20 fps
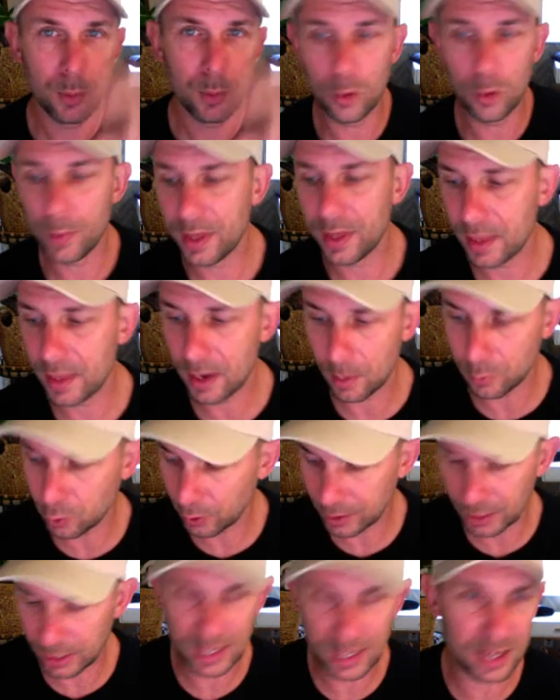boom, and then I'm
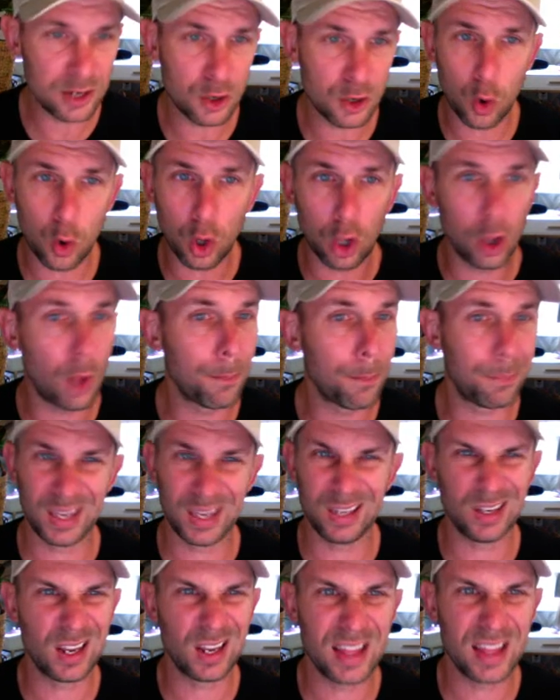drinking it. No
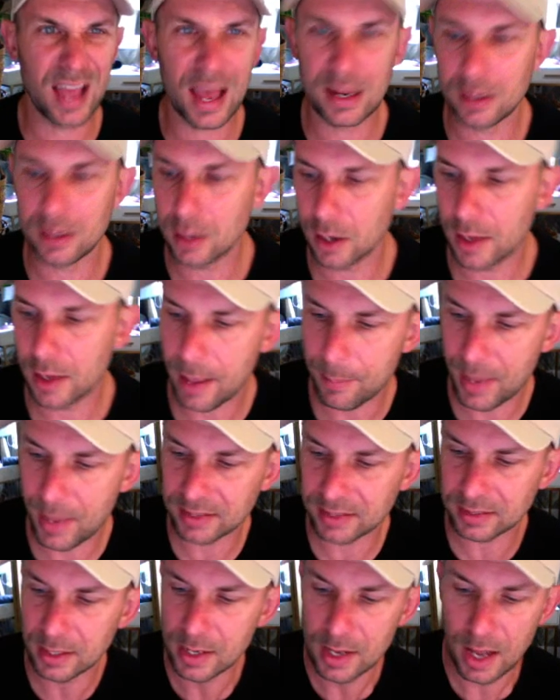clumping, none of that, none of that
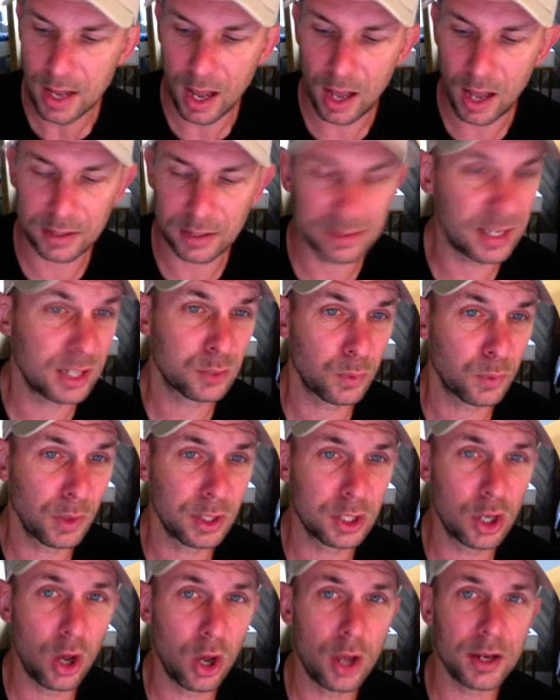mess. Uh, it tastes
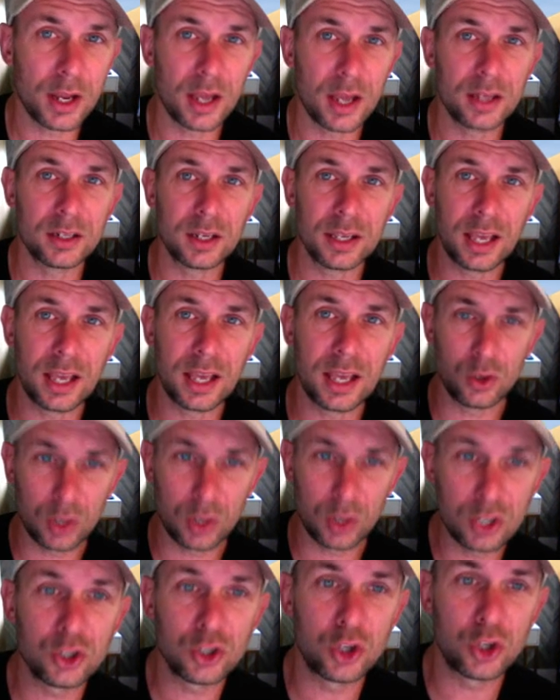really good. And again, you
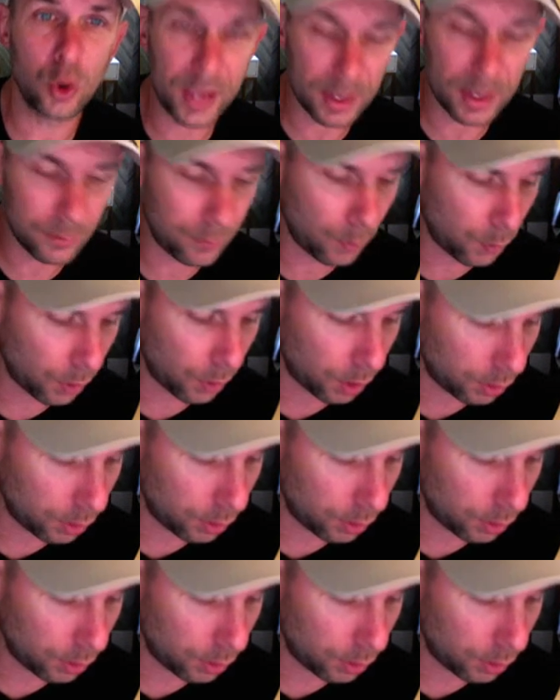can enjoy it for a